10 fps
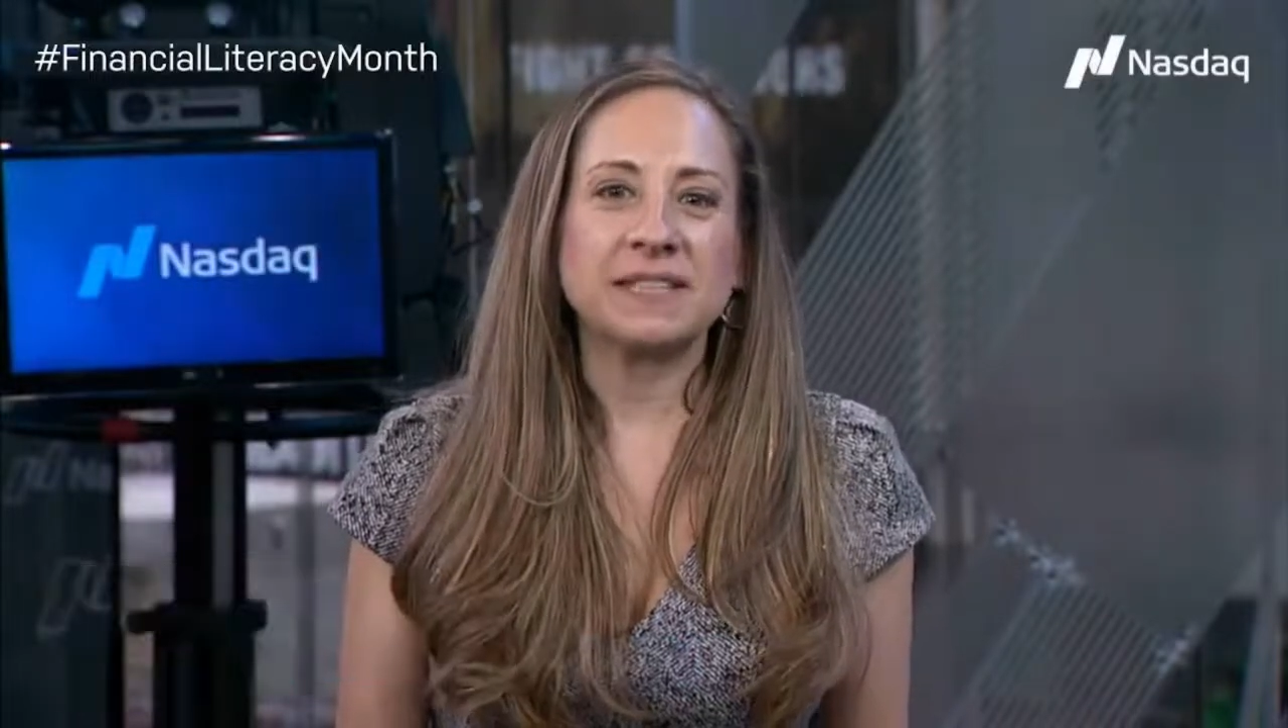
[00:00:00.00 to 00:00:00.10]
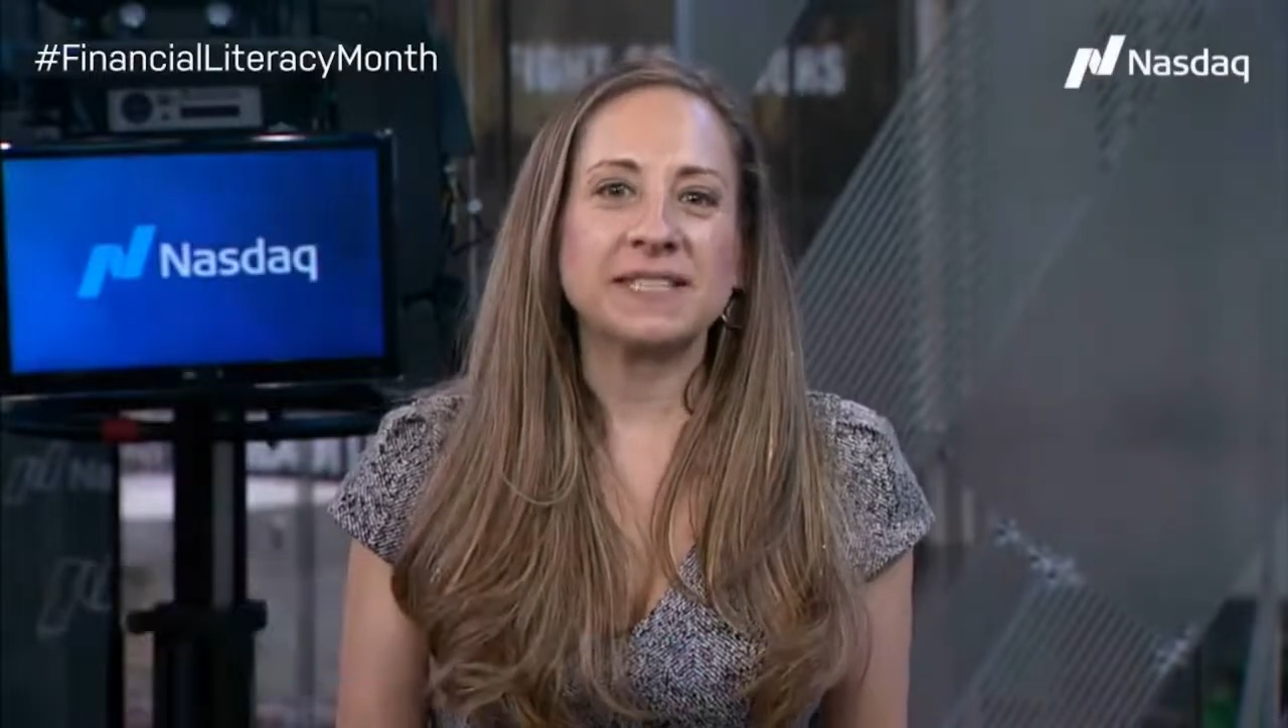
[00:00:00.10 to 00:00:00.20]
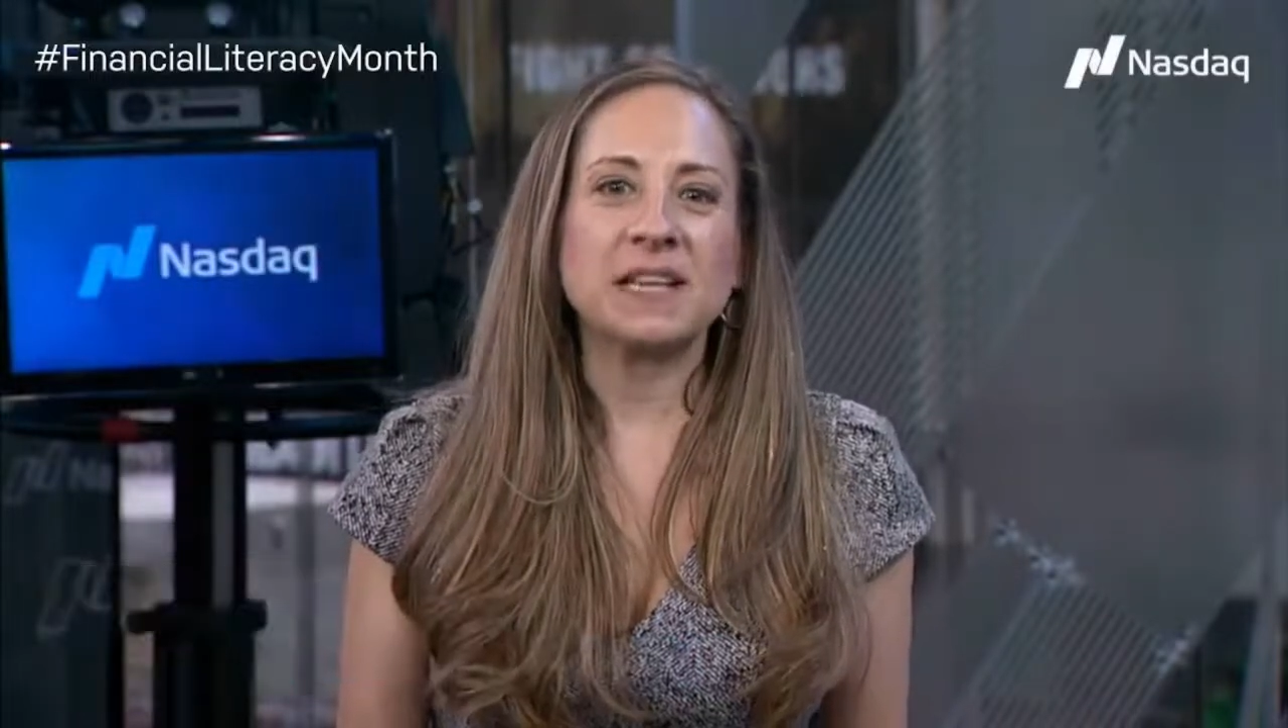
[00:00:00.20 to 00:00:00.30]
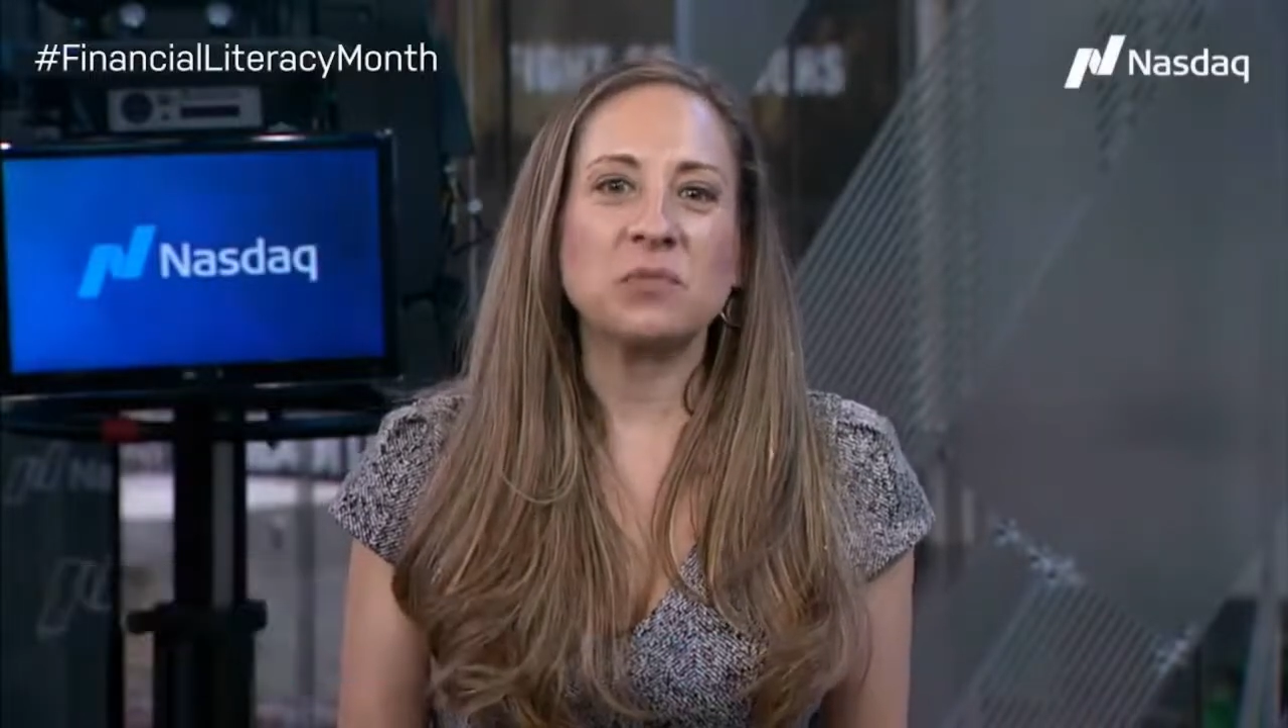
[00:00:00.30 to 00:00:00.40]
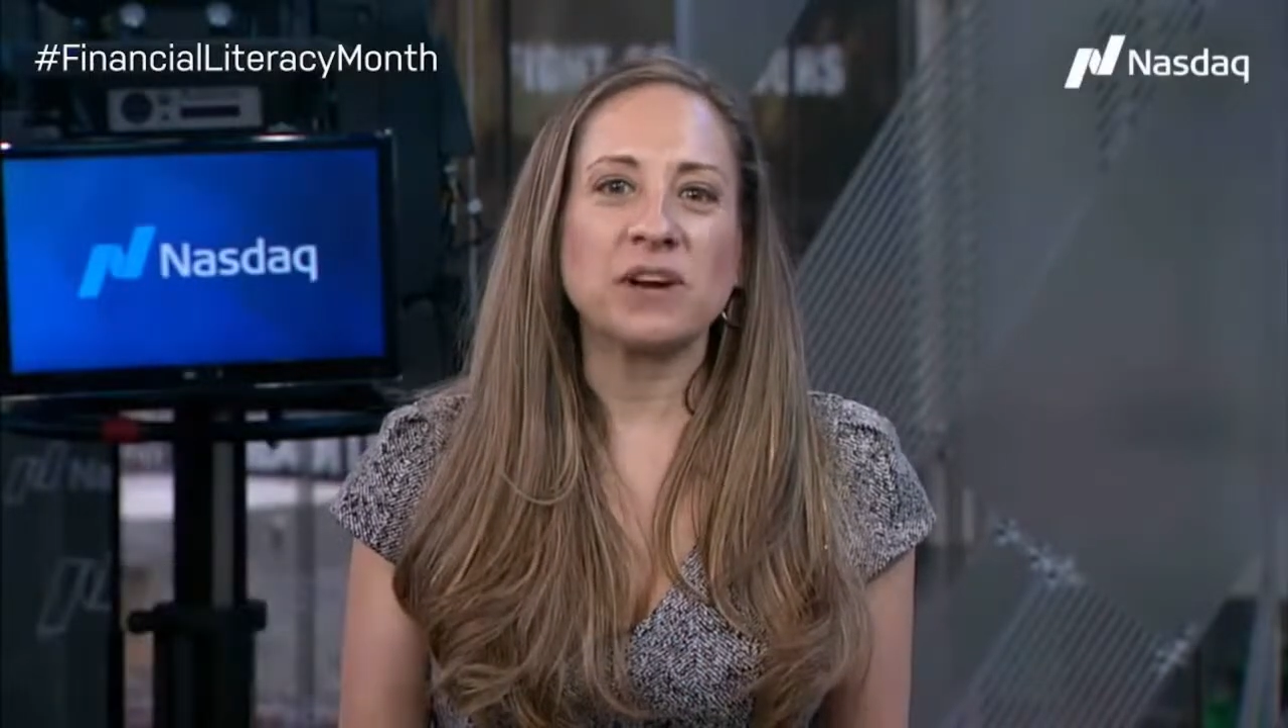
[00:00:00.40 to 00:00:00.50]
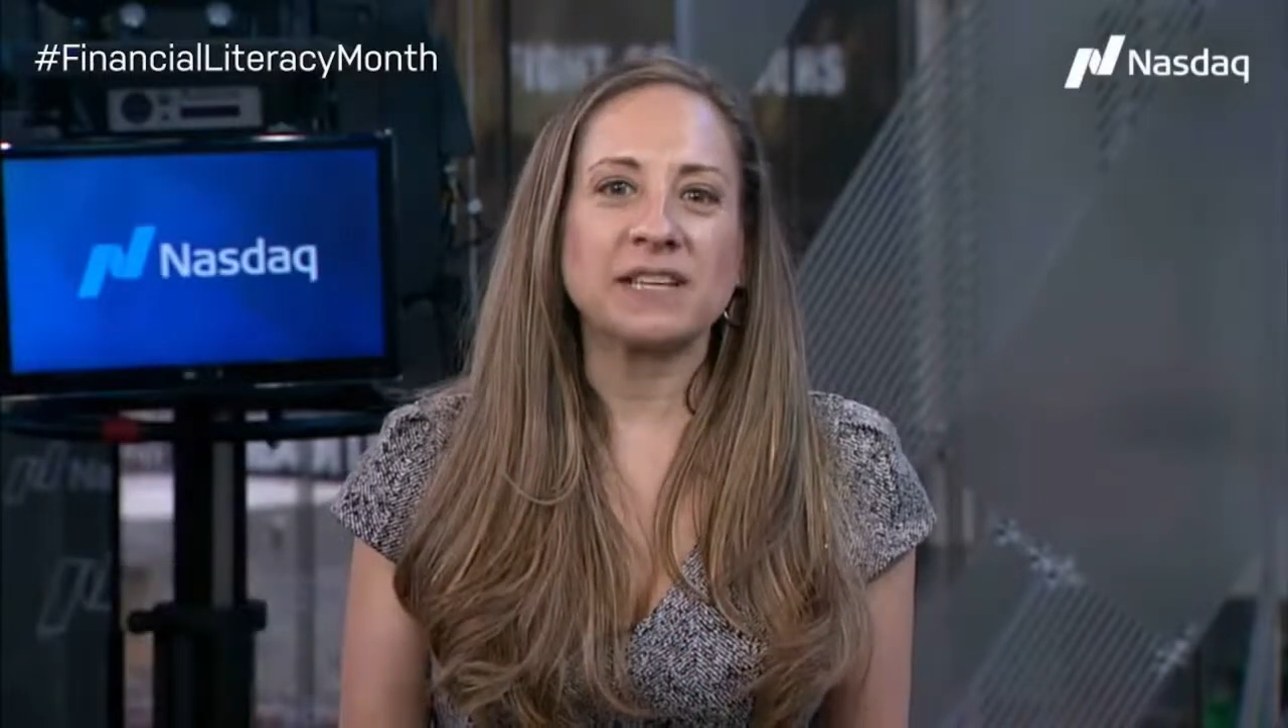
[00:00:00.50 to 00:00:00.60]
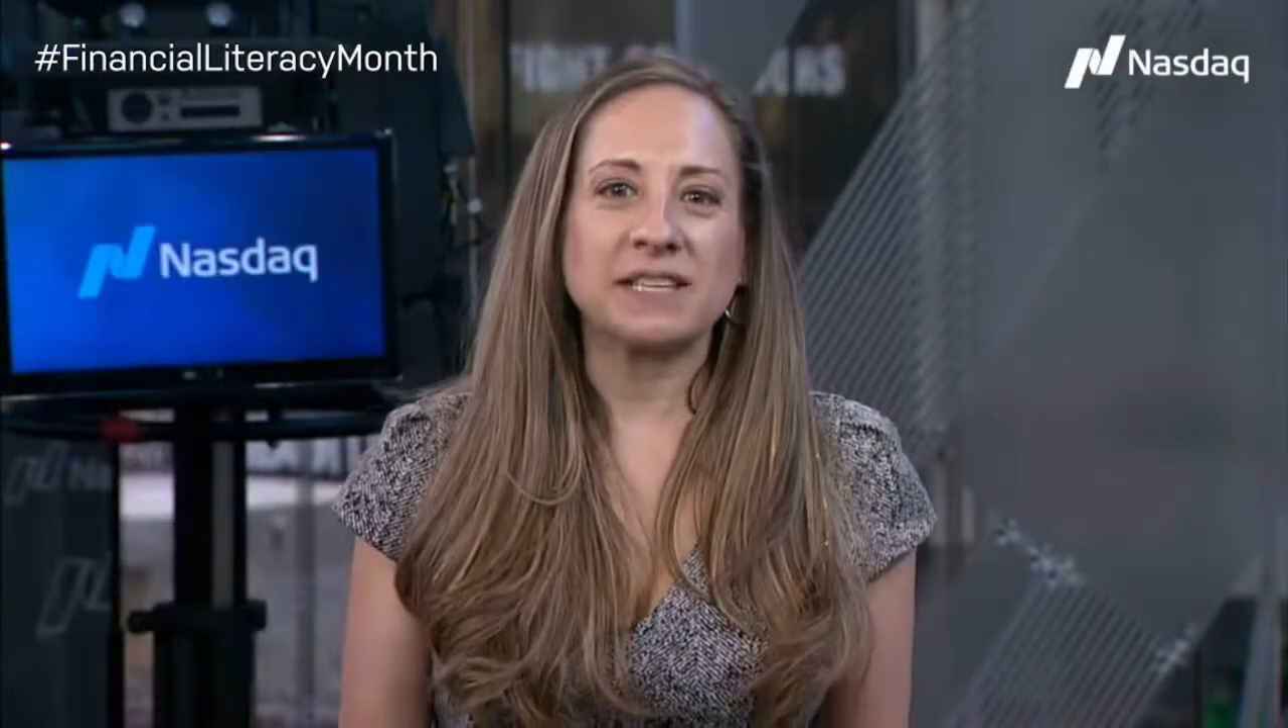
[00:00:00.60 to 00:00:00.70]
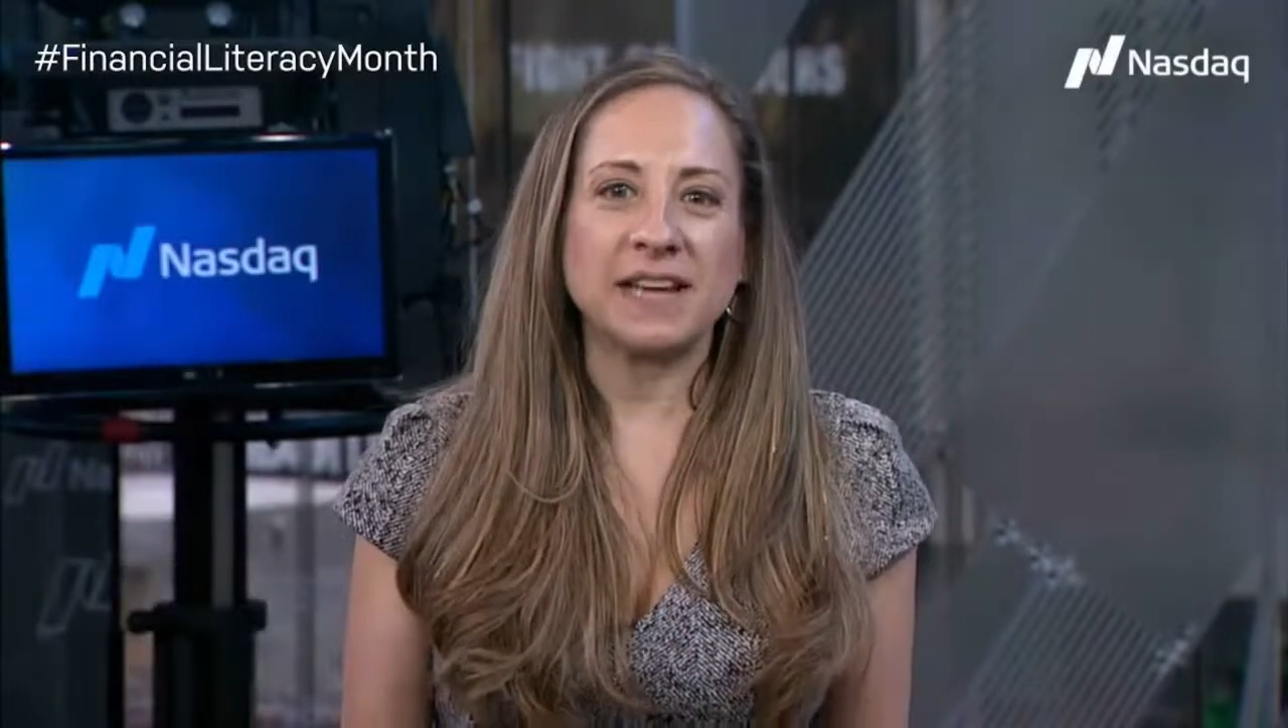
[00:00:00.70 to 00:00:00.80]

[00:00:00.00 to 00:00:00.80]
is celebrated